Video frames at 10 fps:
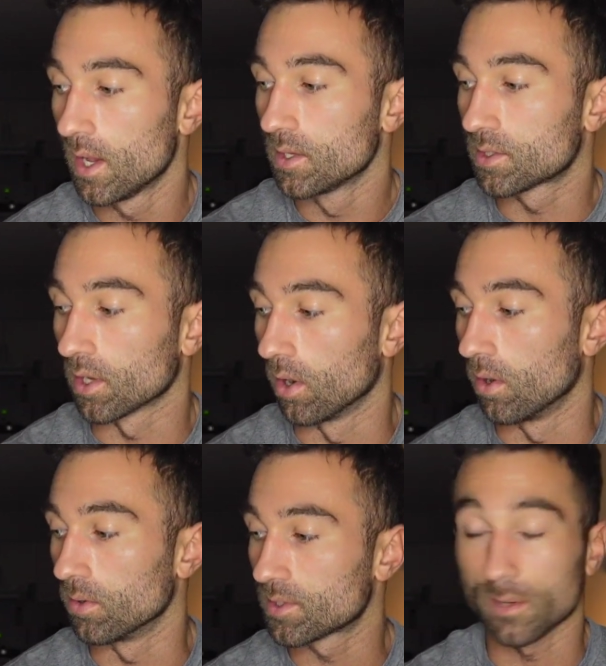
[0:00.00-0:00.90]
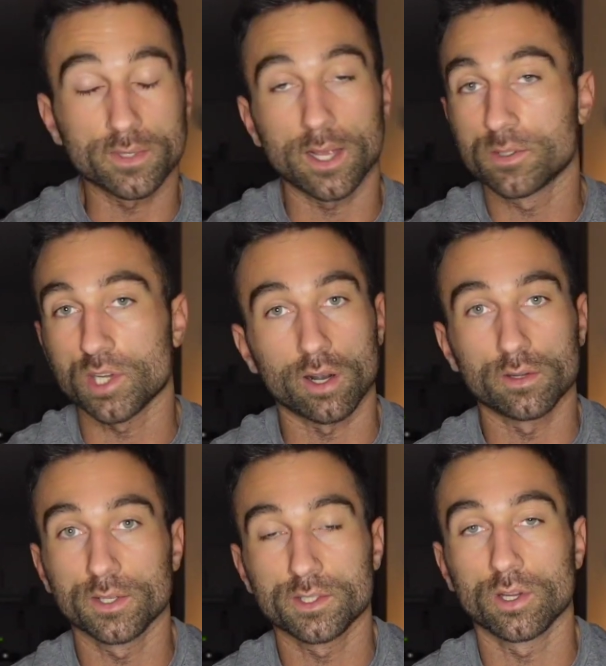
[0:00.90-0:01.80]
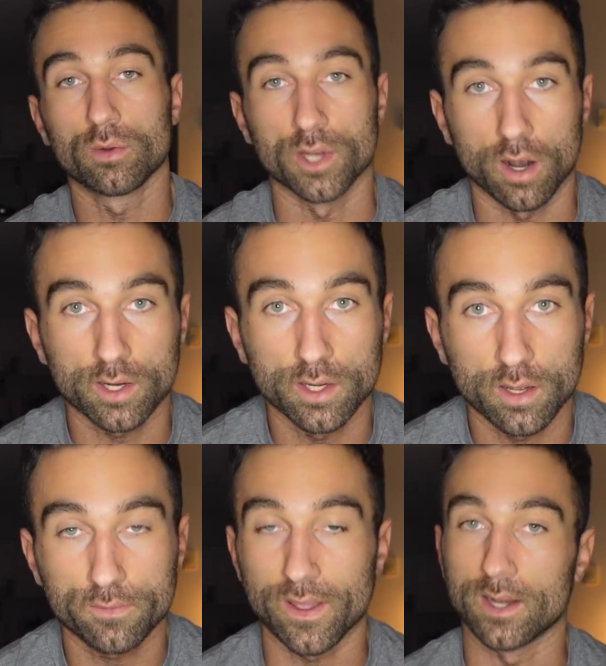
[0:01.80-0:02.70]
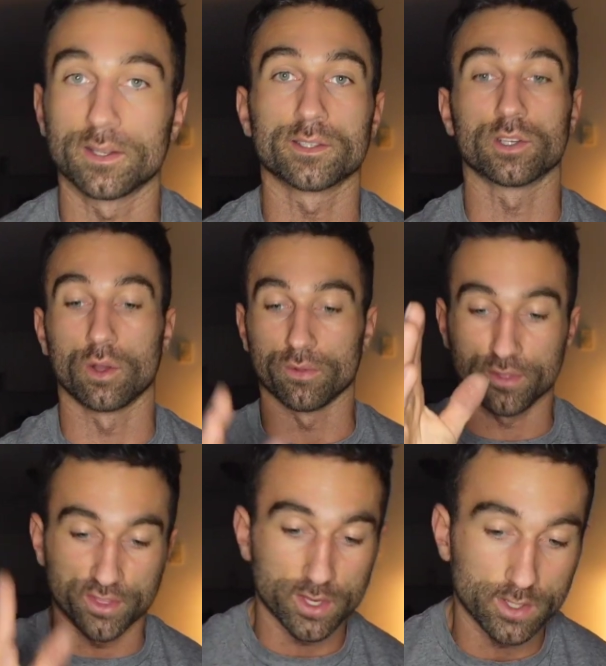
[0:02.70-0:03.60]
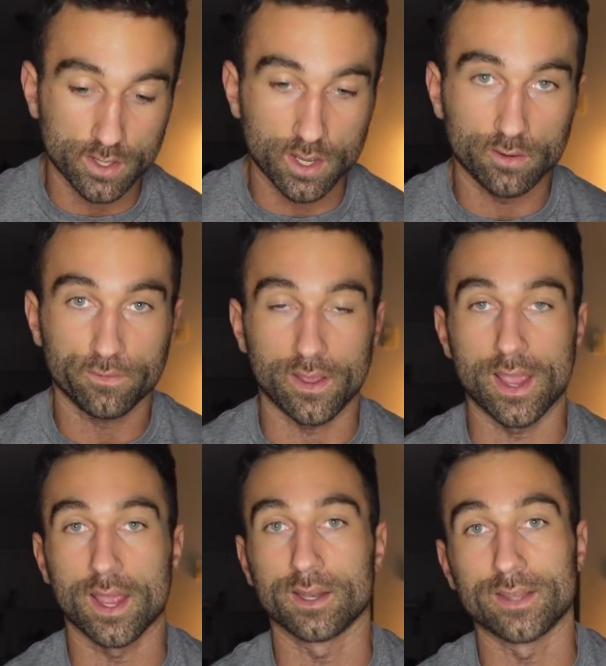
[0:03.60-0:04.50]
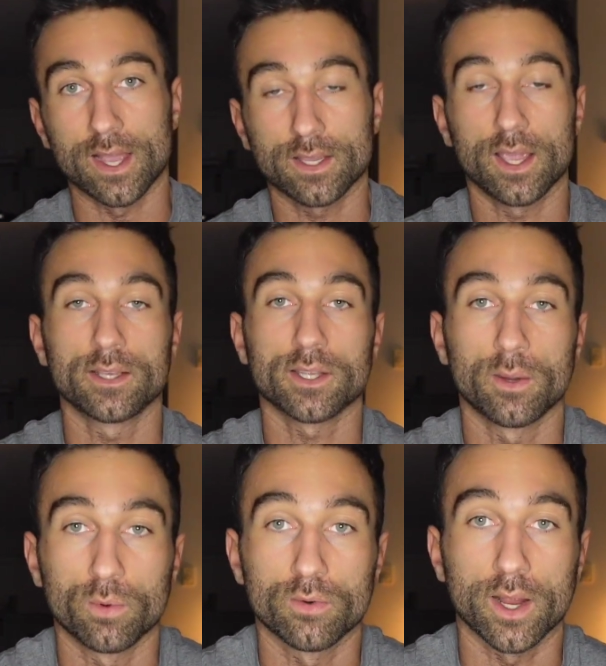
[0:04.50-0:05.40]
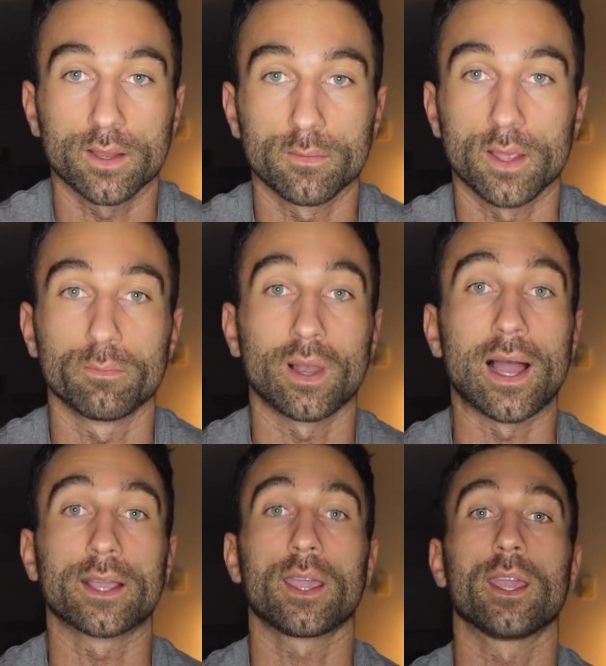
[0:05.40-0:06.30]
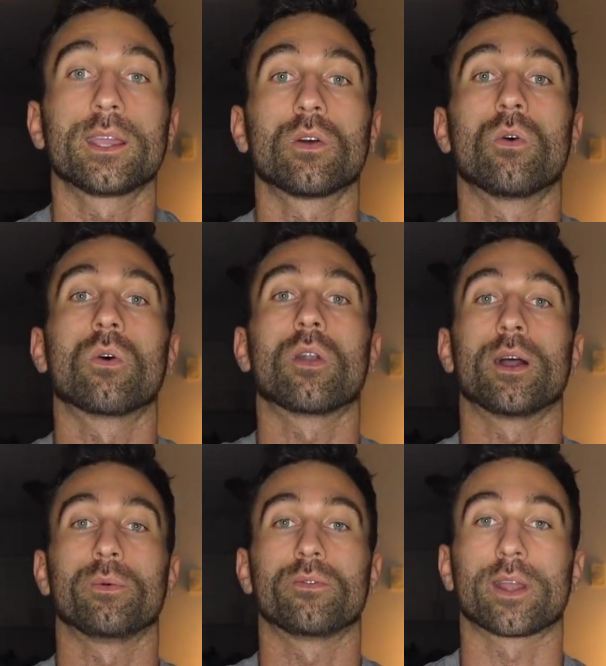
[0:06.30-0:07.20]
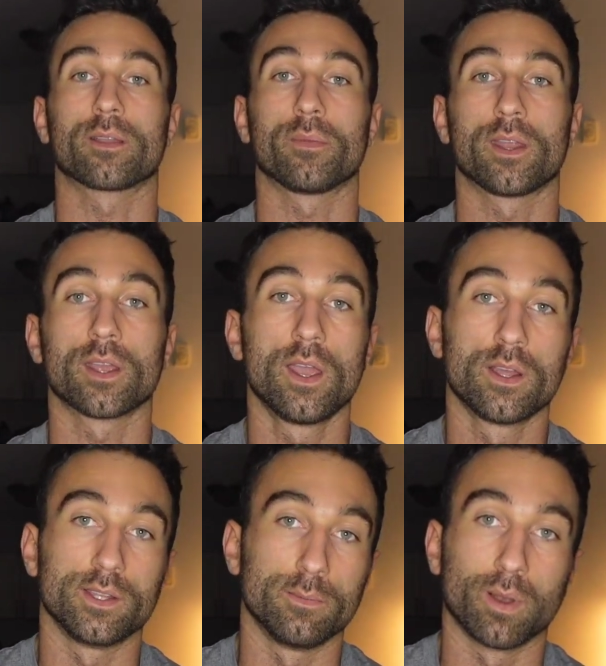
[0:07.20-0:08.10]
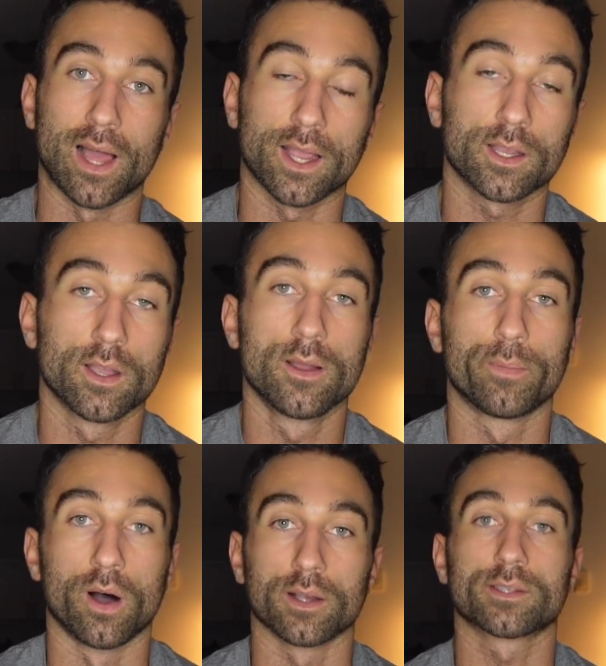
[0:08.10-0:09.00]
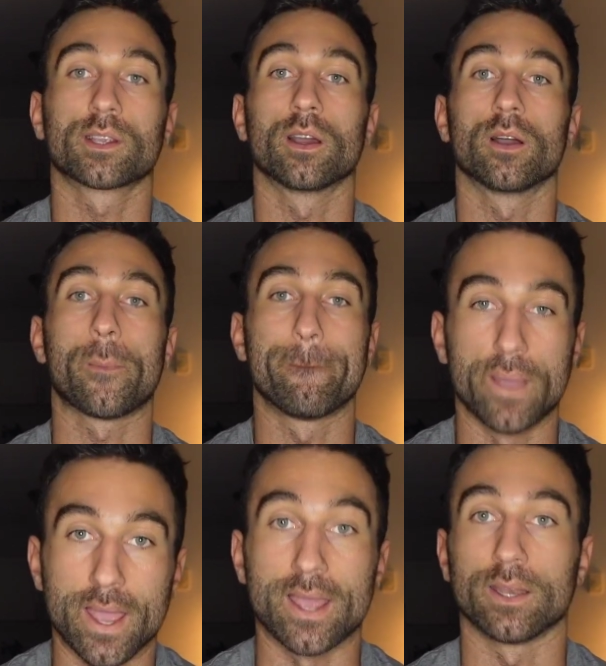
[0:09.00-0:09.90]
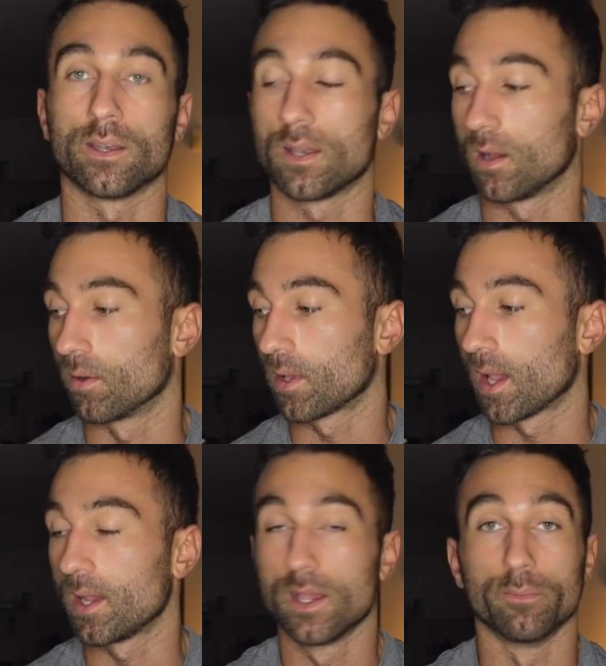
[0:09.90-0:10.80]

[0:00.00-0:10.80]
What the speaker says: So sometimes charcoal doesn't go dark enough and it doesn't go thin enough, and in that case I would recommend black ink, or I would recommend the black Posca pen, okay?